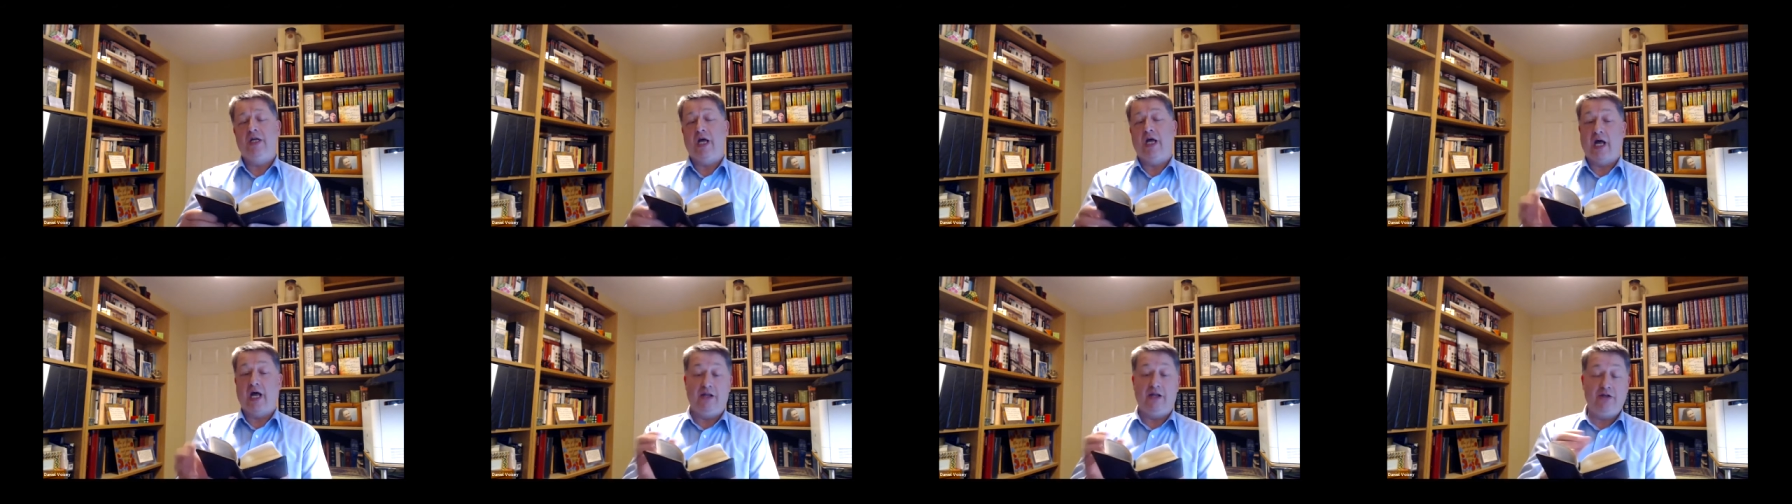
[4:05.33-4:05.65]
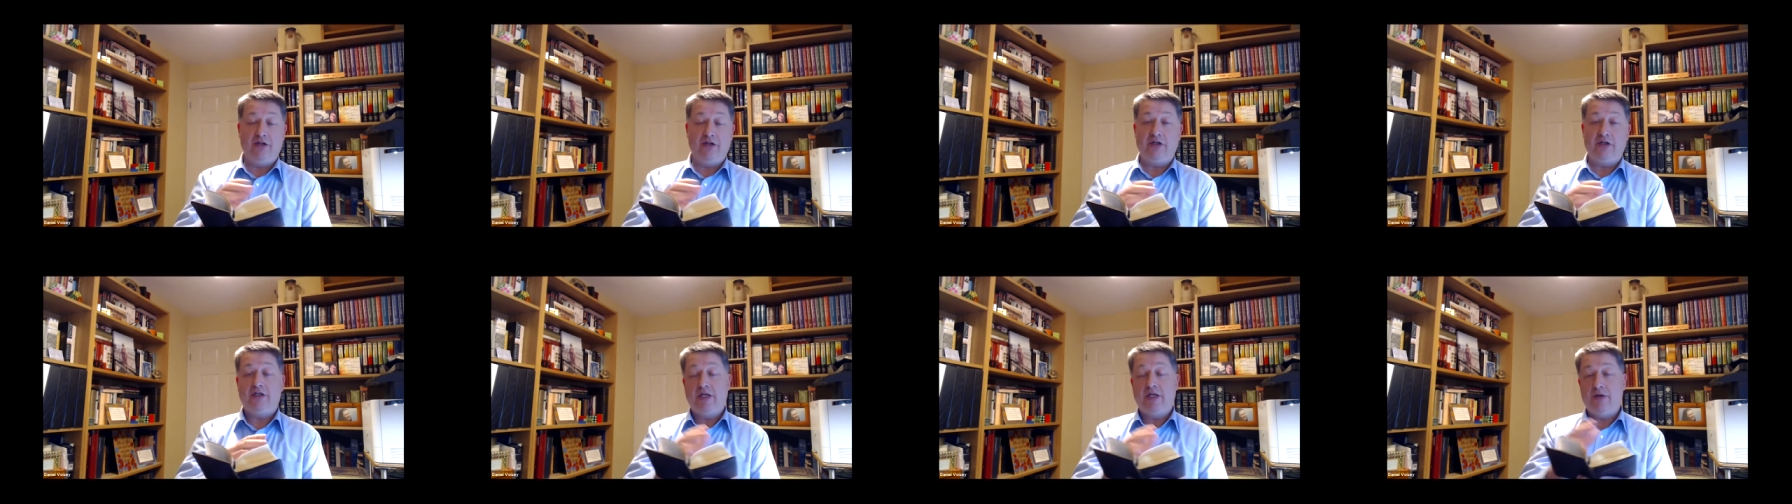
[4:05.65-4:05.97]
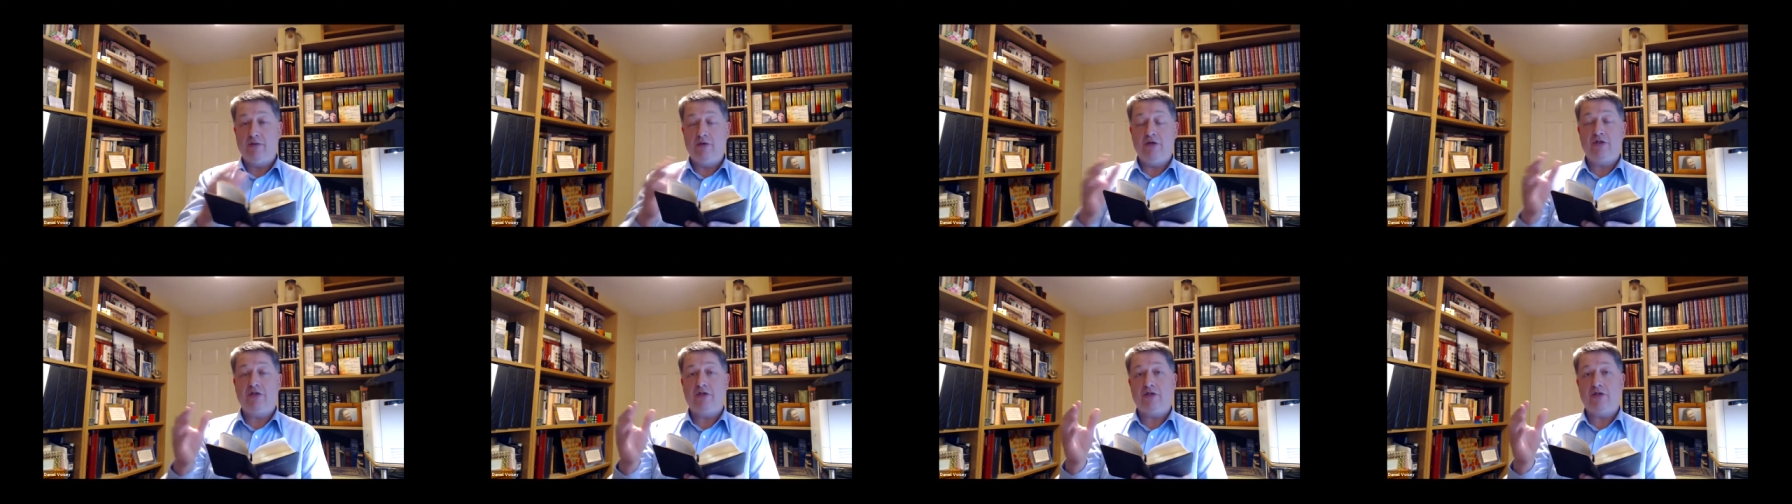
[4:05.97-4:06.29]
and that he
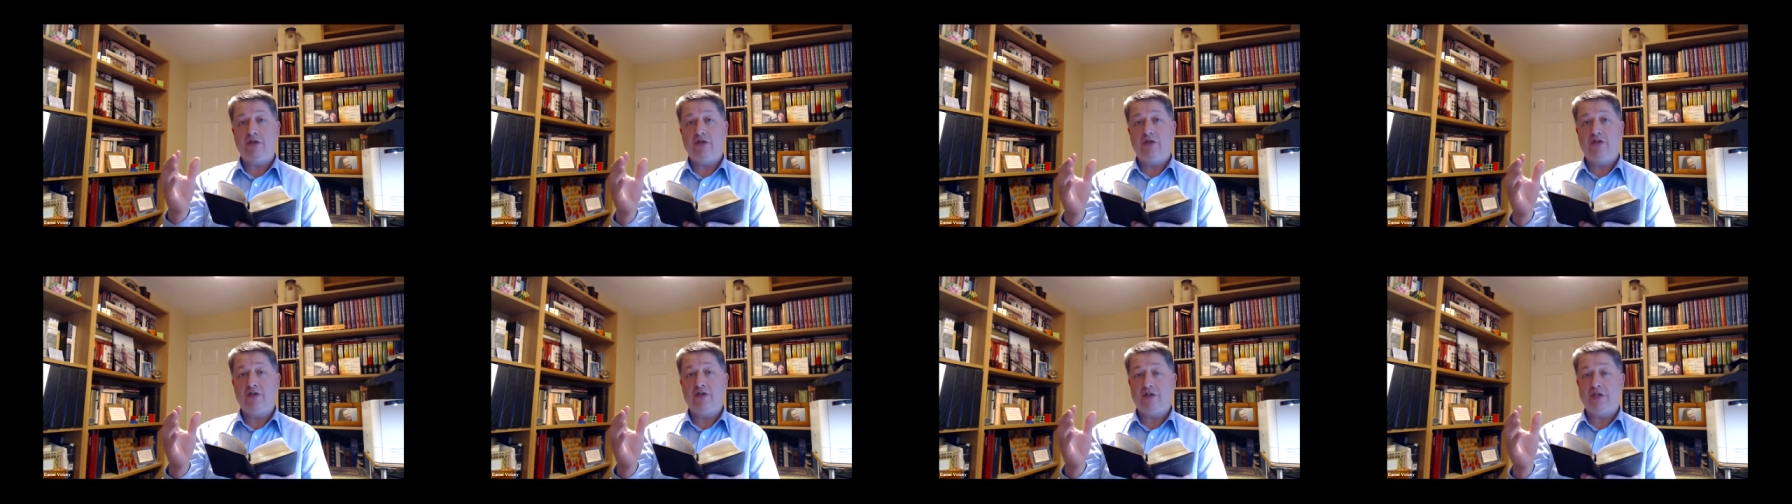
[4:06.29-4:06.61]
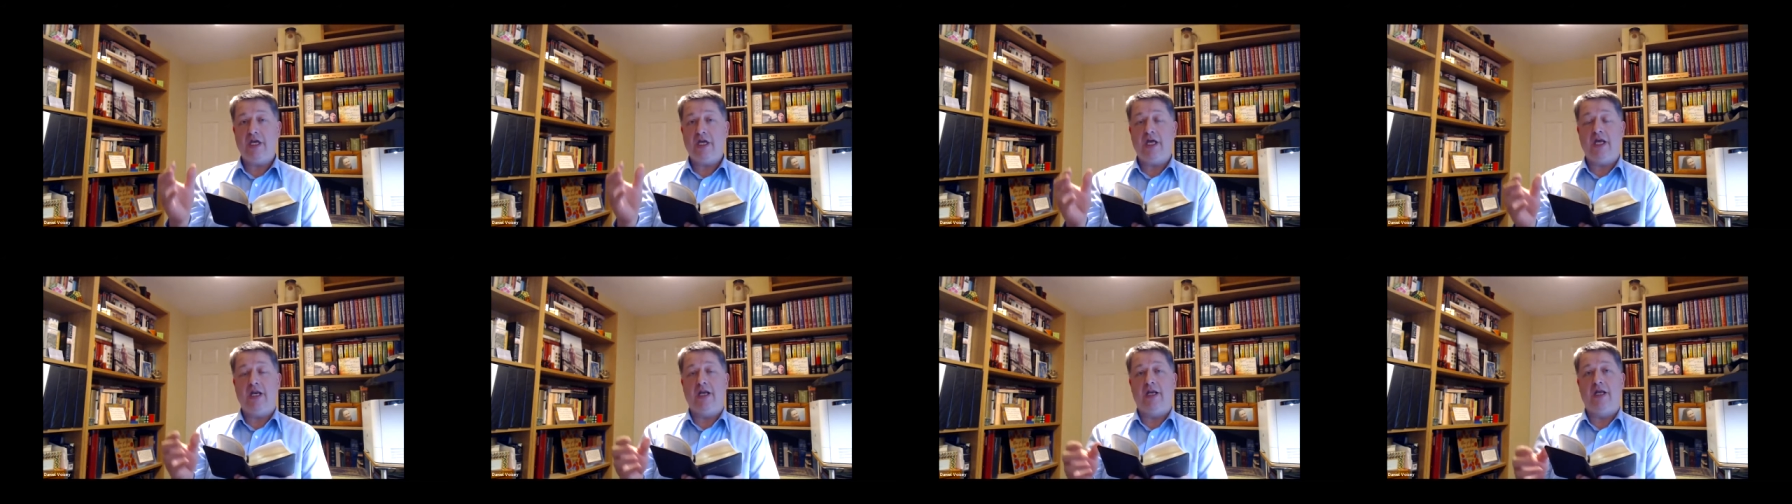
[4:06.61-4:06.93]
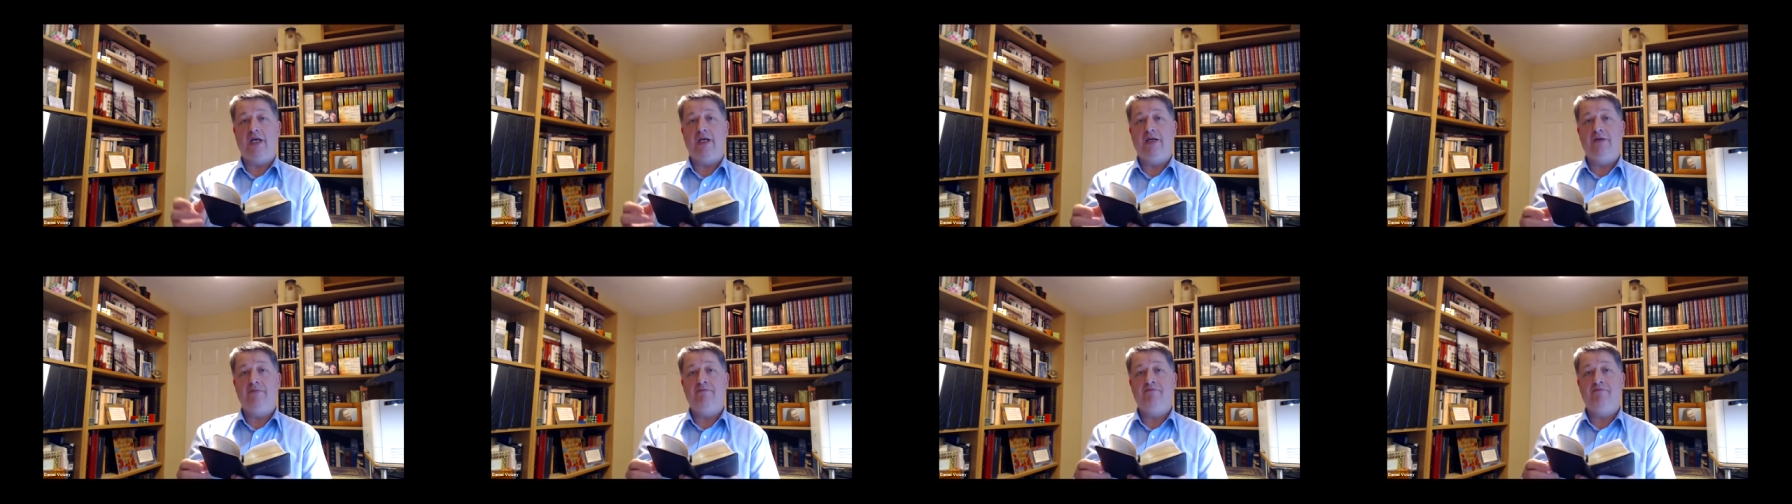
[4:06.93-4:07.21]
was seen.